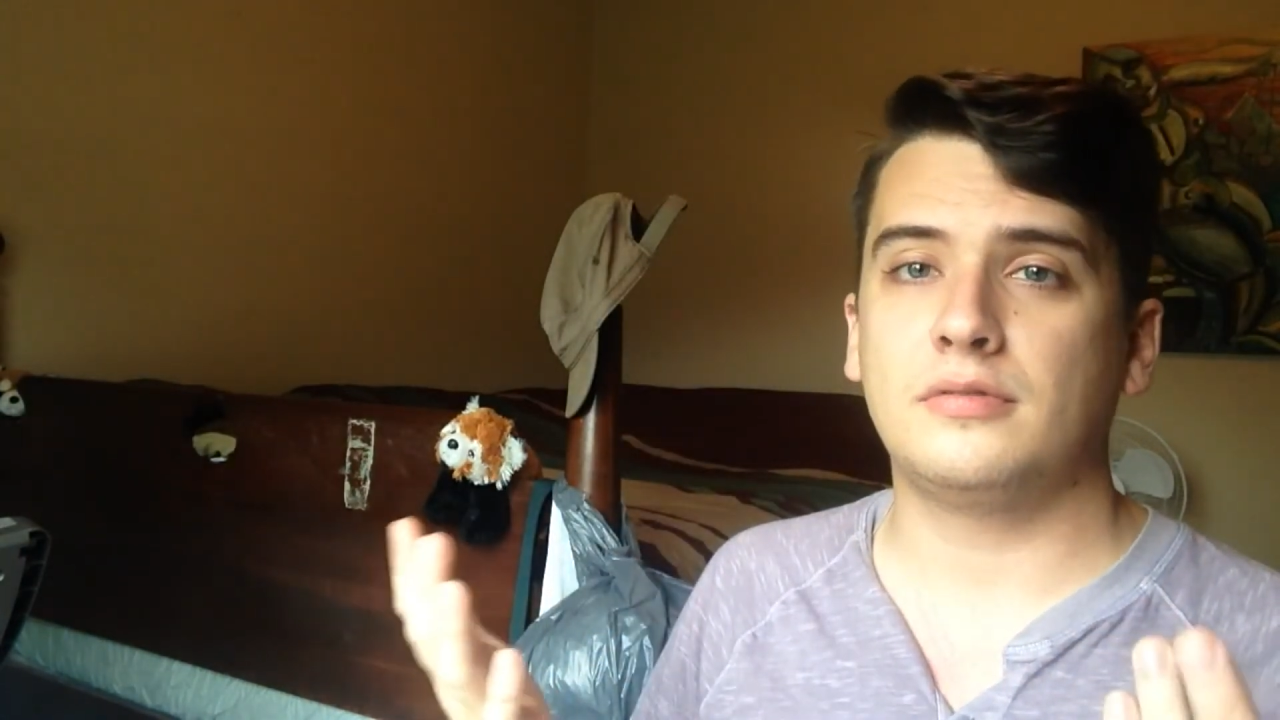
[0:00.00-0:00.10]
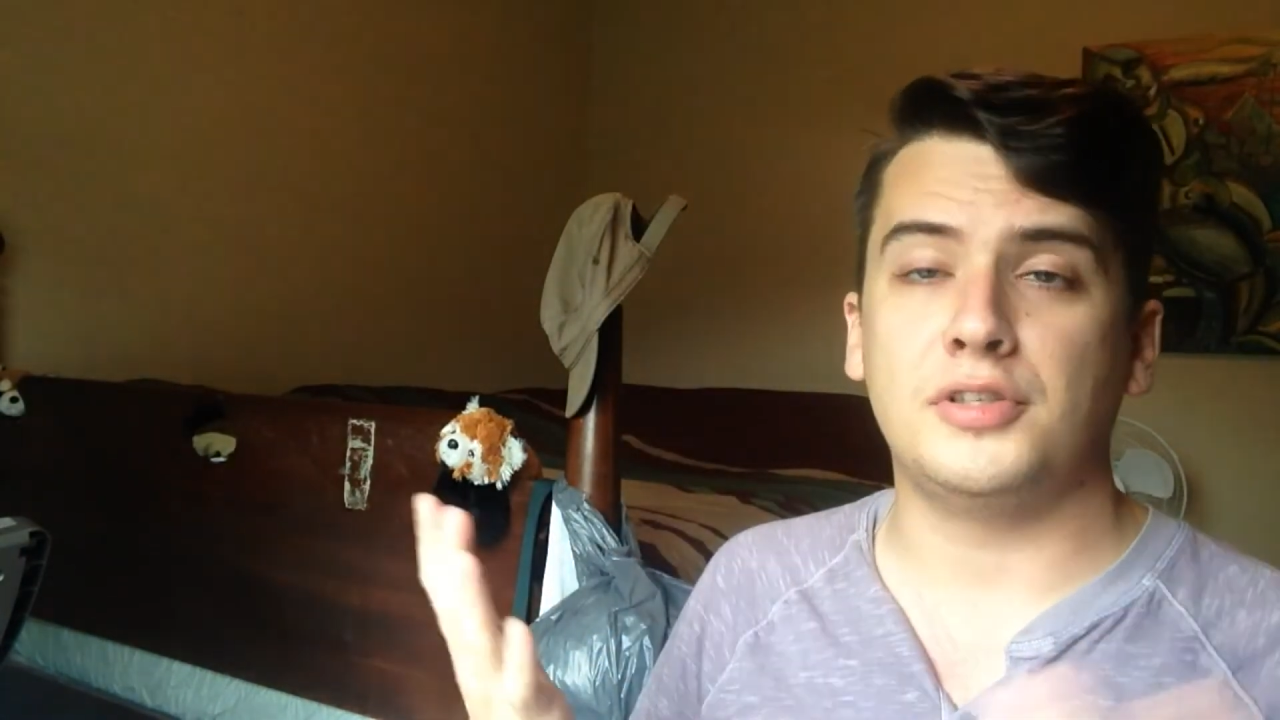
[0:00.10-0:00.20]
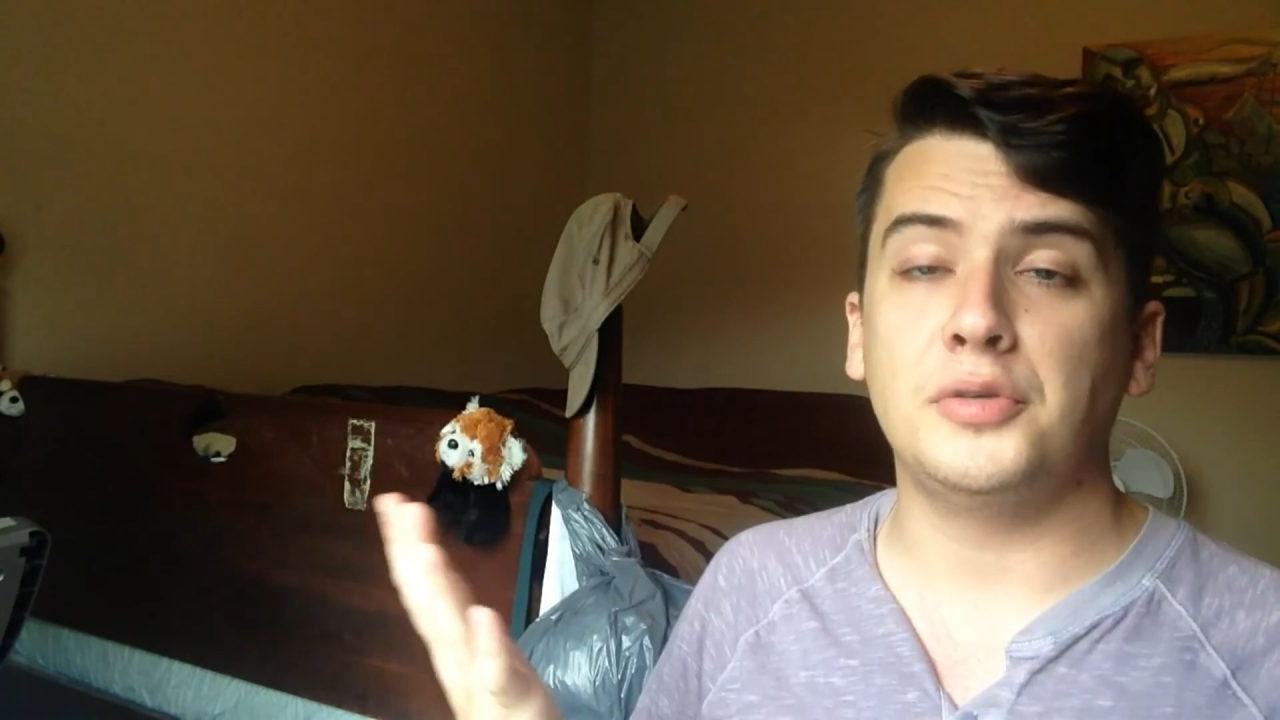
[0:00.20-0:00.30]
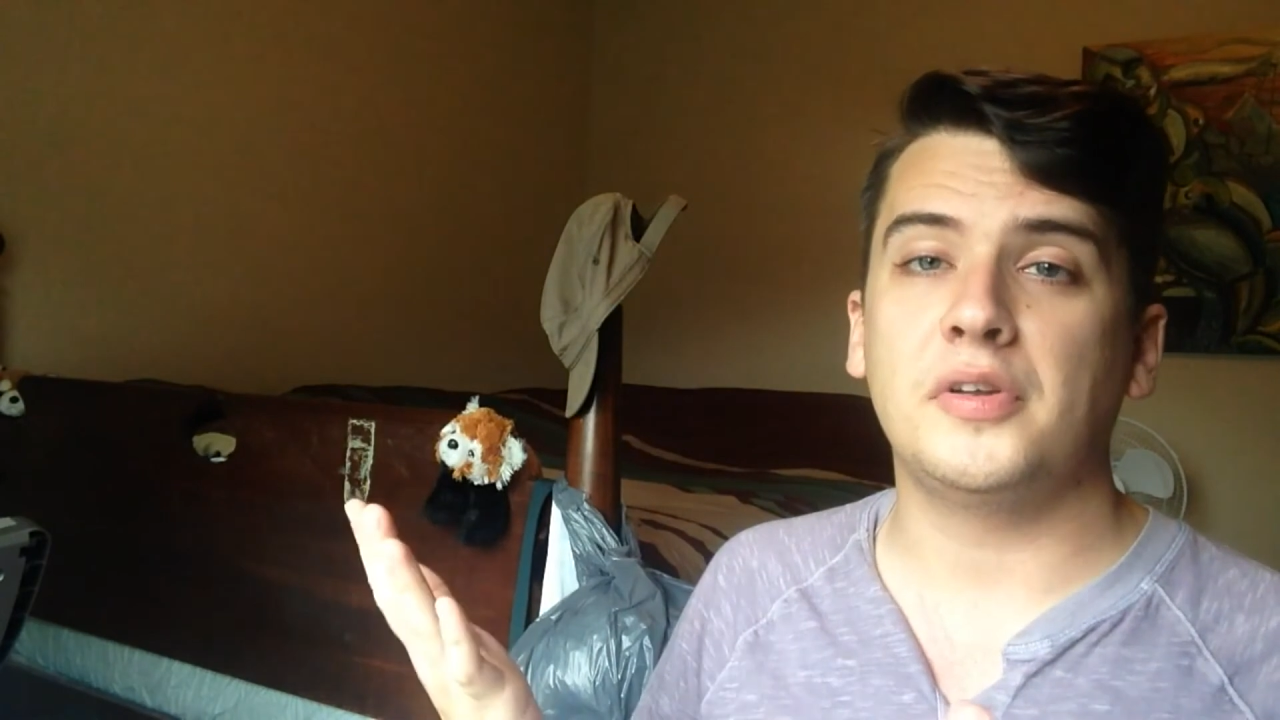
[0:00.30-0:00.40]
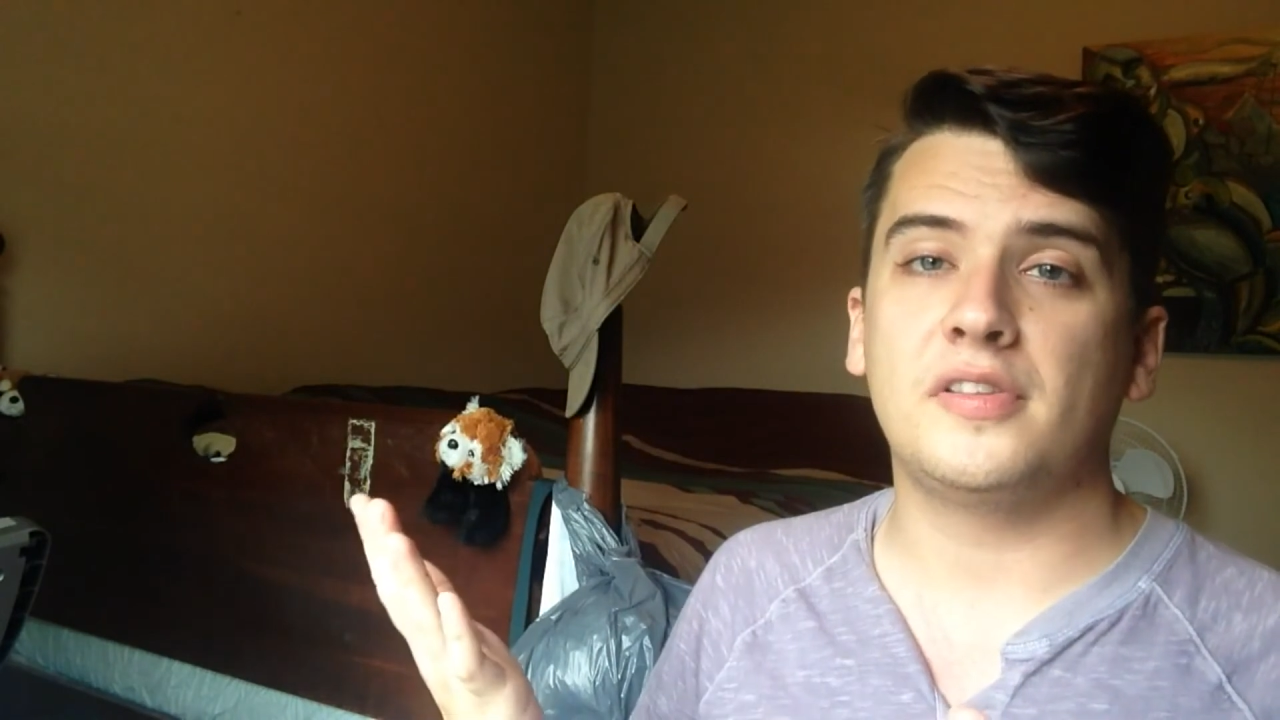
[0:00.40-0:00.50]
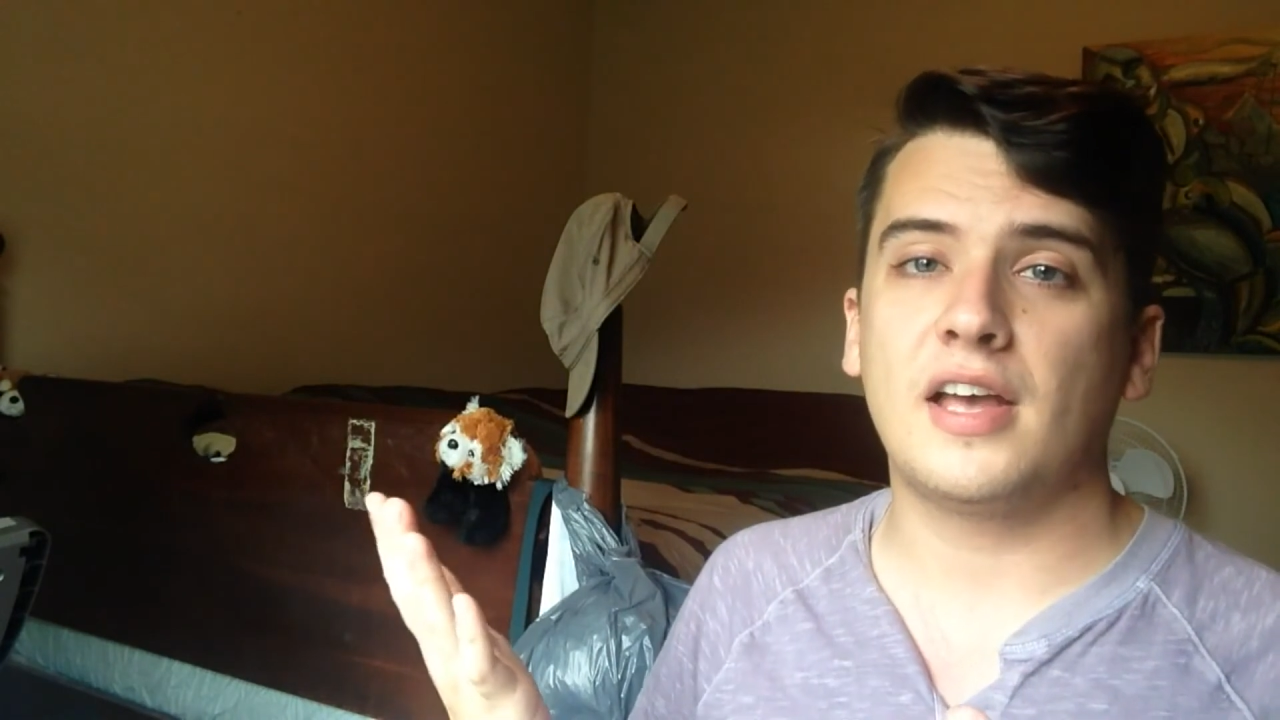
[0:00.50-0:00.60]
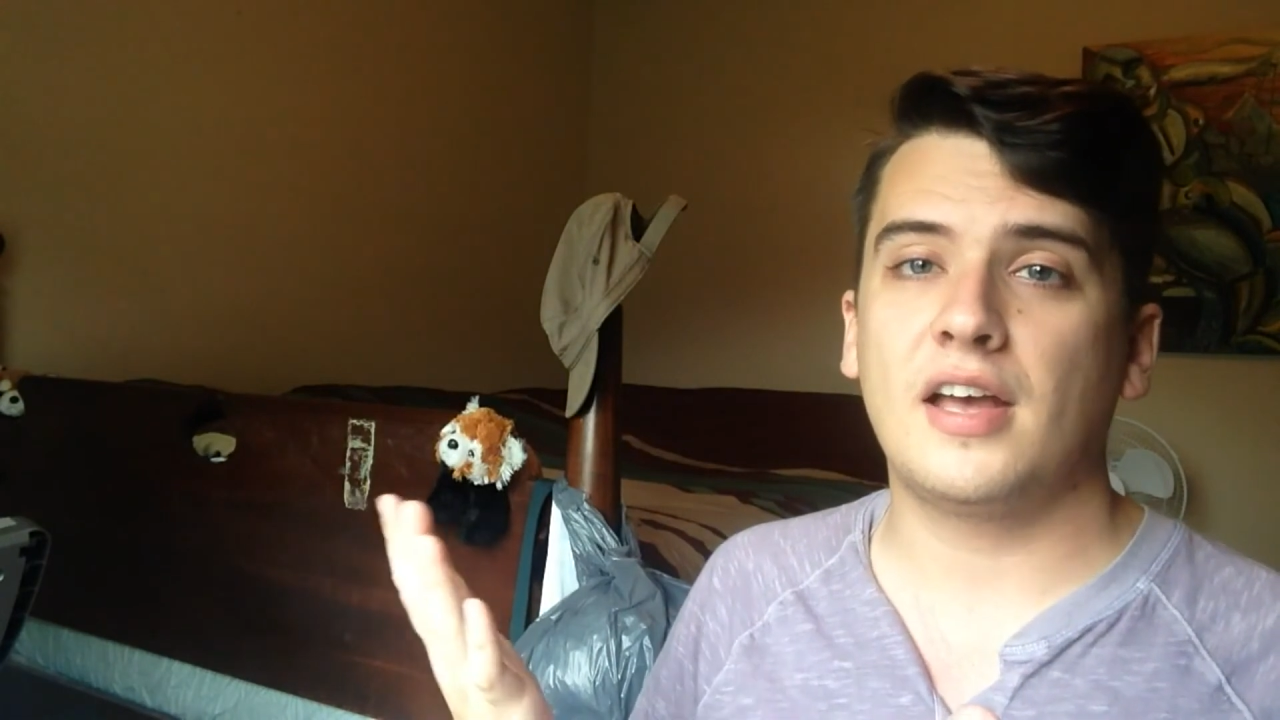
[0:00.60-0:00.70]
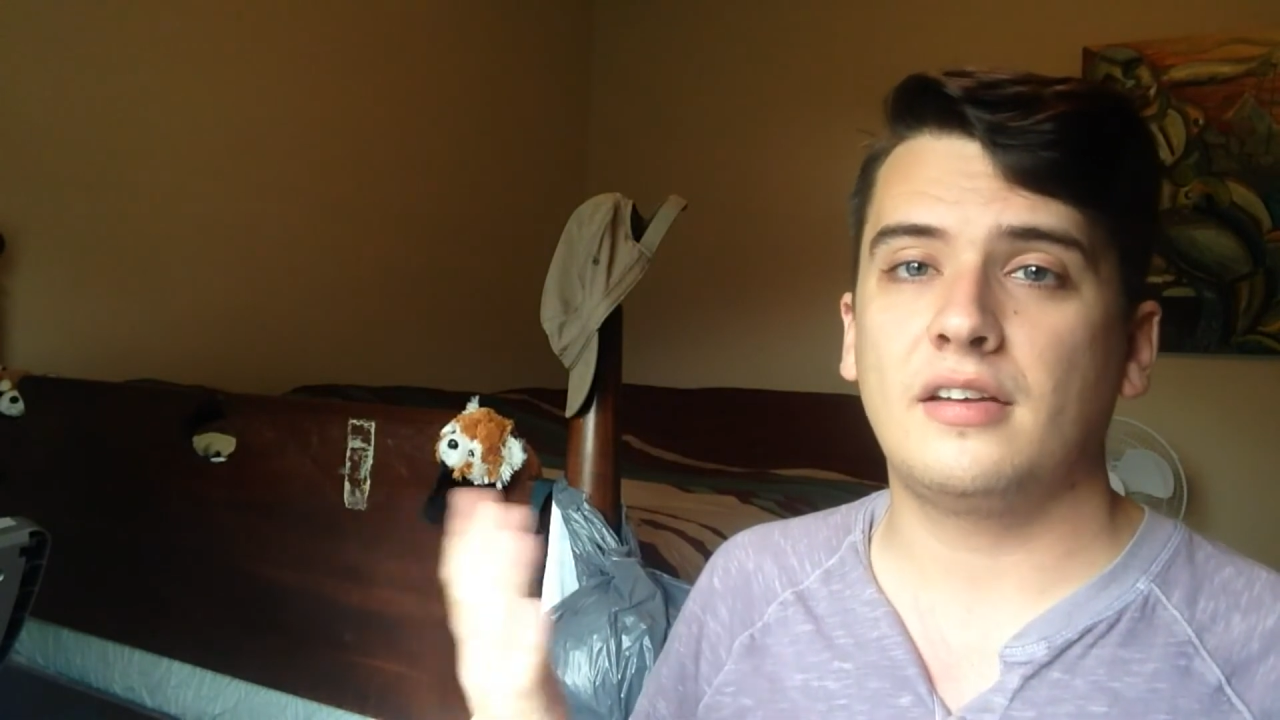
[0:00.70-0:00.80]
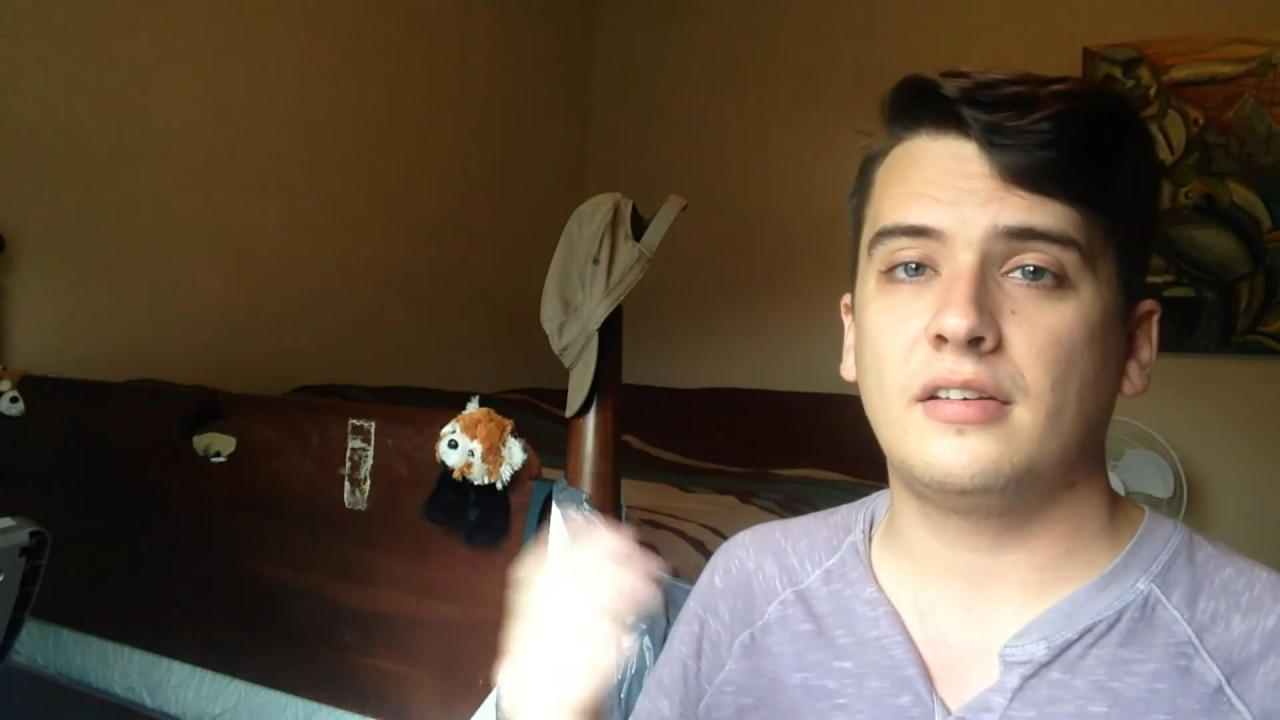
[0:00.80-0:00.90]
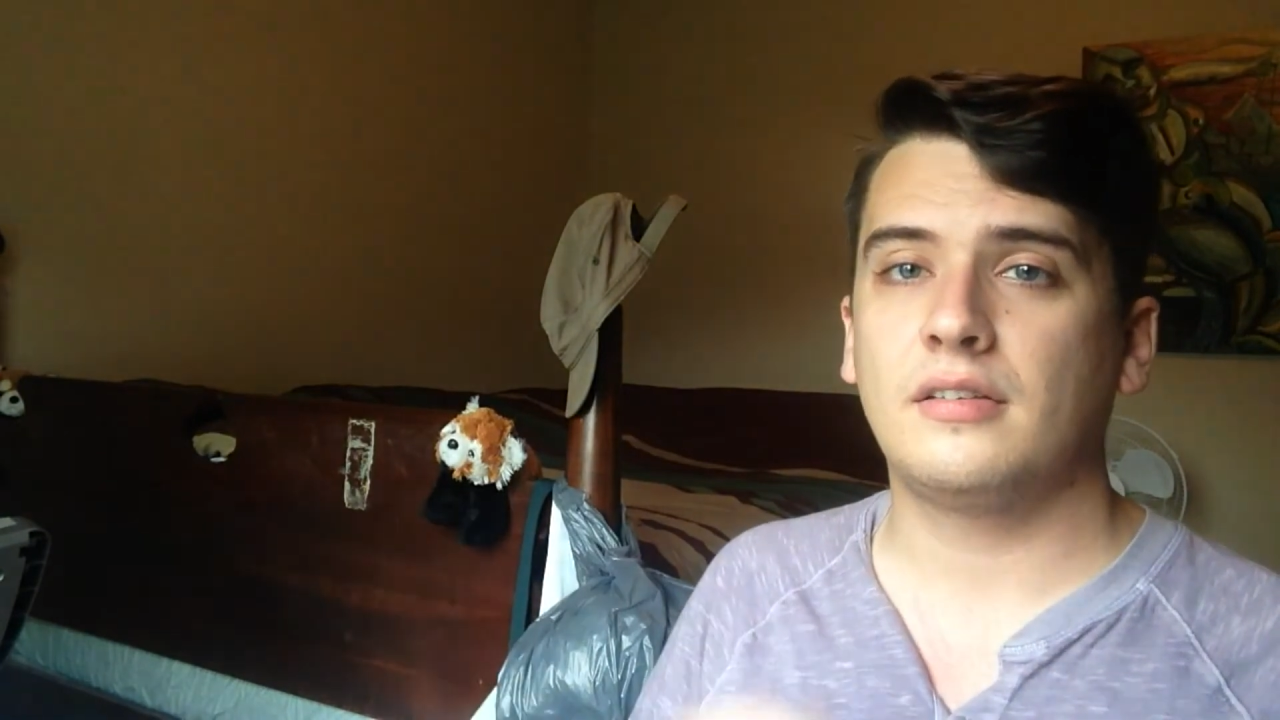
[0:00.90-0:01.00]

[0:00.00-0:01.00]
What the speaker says: do with that.